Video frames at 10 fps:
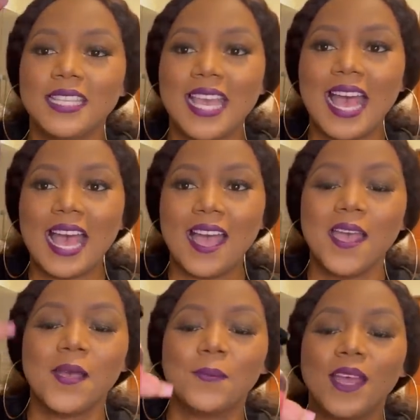Yeah,
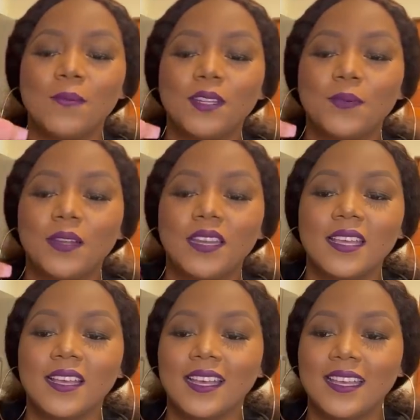but I'm gonna put it
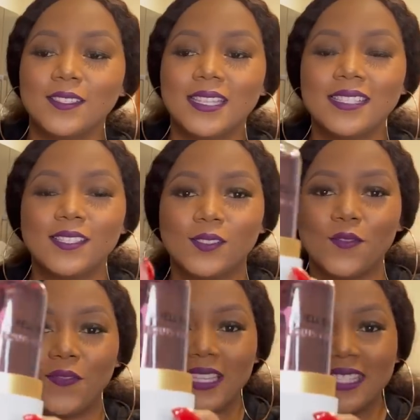here, guys. This is so
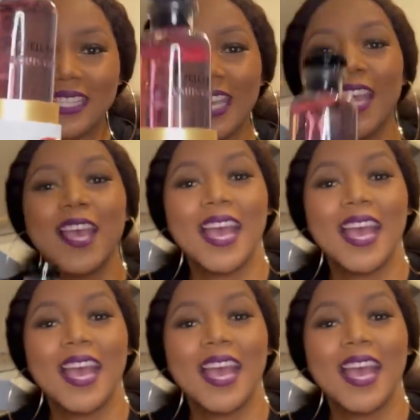fancy.